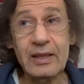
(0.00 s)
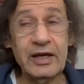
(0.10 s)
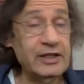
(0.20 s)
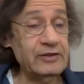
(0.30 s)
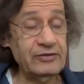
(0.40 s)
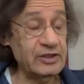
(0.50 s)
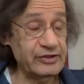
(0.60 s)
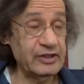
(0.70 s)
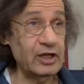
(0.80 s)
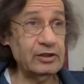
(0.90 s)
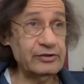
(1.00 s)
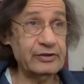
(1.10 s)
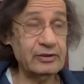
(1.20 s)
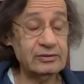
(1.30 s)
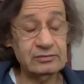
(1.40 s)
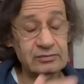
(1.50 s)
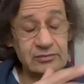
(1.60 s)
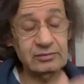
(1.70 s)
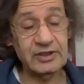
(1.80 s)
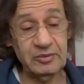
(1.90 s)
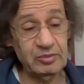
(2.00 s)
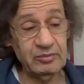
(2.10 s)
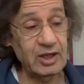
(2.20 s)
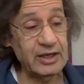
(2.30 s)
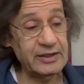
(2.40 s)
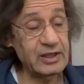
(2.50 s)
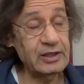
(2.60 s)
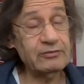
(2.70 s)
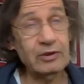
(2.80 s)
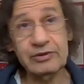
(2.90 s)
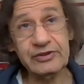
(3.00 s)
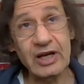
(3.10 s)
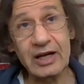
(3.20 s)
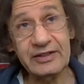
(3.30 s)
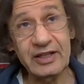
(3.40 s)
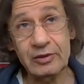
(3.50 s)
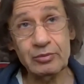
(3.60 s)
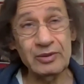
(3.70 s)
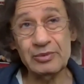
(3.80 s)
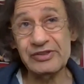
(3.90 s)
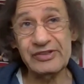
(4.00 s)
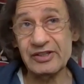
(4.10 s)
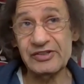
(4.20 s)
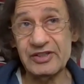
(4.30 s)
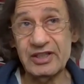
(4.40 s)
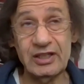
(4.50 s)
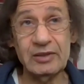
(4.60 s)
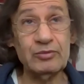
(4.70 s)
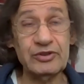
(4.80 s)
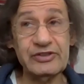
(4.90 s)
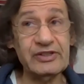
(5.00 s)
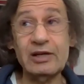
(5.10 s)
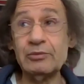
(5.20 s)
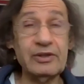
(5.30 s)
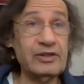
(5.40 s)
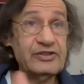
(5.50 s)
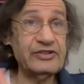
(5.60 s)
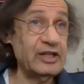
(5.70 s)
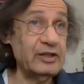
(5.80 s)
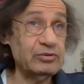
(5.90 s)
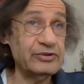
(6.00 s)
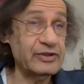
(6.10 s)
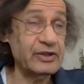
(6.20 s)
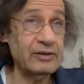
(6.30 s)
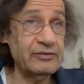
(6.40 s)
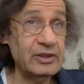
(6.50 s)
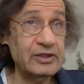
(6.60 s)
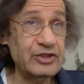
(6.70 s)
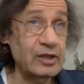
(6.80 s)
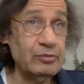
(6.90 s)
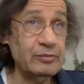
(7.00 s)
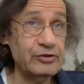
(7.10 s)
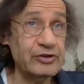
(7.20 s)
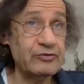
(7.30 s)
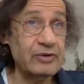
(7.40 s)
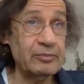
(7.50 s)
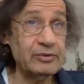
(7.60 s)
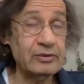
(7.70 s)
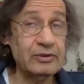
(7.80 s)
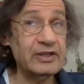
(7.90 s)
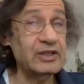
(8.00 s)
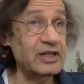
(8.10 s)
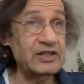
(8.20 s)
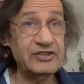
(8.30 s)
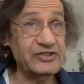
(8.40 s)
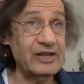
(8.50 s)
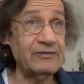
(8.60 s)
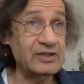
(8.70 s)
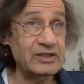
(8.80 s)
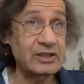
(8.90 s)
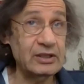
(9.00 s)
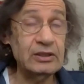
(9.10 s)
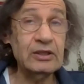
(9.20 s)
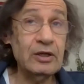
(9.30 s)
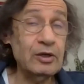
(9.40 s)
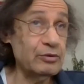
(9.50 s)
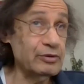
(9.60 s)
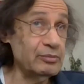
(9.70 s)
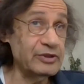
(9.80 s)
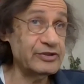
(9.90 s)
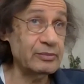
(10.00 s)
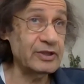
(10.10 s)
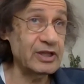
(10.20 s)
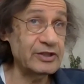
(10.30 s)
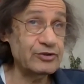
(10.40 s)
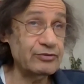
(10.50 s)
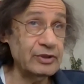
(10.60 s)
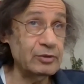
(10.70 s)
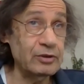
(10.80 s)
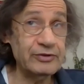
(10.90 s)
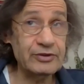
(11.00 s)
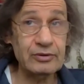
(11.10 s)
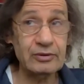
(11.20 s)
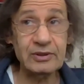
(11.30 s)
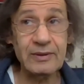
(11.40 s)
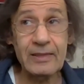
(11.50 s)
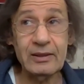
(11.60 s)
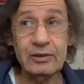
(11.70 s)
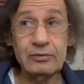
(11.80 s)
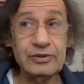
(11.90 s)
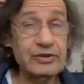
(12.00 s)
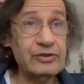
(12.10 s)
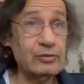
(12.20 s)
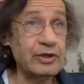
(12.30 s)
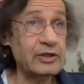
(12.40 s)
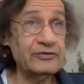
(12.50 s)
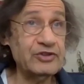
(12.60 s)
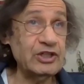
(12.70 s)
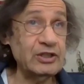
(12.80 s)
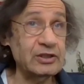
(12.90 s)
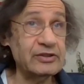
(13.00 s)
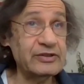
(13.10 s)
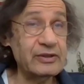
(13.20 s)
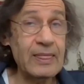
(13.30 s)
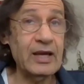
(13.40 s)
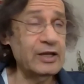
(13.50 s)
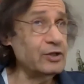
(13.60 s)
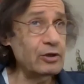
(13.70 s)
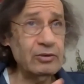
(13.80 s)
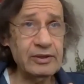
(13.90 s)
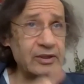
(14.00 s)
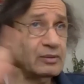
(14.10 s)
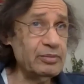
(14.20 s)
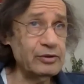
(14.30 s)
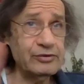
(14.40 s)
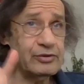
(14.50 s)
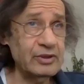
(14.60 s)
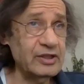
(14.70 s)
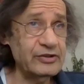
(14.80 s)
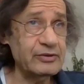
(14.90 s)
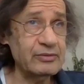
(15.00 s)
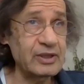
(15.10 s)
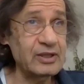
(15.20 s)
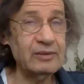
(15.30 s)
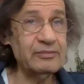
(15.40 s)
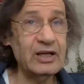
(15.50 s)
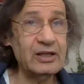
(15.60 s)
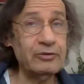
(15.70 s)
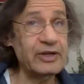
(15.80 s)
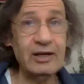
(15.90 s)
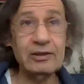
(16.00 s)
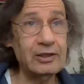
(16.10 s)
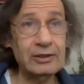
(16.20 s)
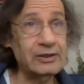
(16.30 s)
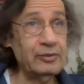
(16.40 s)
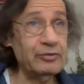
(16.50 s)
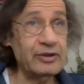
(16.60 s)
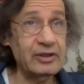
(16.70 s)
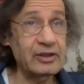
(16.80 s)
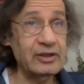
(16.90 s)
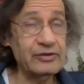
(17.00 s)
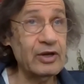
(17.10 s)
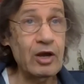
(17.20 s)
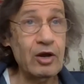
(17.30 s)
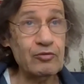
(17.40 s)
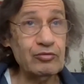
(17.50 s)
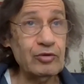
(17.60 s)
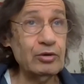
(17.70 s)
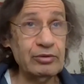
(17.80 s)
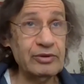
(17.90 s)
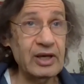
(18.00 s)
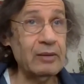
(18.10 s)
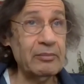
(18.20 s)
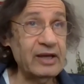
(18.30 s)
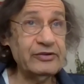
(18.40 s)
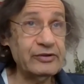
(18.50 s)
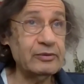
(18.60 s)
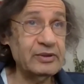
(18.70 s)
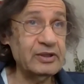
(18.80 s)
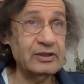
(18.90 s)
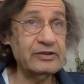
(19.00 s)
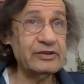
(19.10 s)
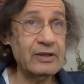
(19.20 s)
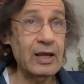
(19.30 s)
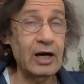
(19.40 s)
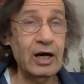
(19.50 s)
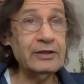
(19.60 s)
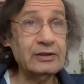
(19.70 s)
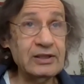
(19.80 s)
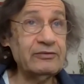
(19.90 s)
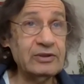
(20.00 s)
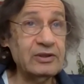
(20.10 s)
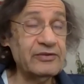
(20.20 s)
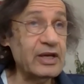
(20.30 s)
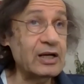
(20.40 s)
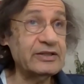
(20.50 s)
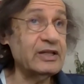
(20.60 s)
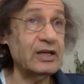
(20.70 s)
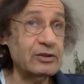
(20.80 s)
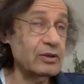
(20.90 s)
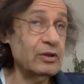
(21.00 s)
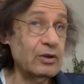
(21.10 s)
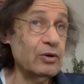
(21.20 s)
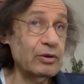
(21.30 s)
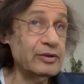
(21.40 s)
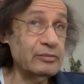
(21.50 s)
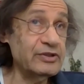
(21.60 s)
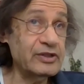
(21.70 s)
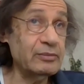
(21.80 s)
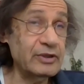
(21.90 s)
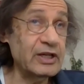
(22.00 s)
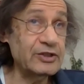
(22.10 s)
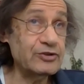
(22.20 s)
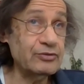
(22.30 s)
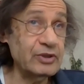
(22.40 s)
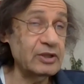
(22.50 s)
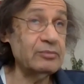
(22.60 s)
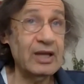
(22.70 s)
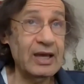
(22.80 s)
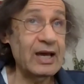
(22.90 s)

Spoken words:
And even as a youngster, keep in mind that he wrote his octet when he was 16, which is now one of the staples of the chamber music repertory, and at age 17 wrote a Midsummer Night's Dream overture, which is a work of genius. And no other composer in history, and I'm not going out on a limb with this, wrote a masterpiece on the level of the octet or the Midsummer Night's Dream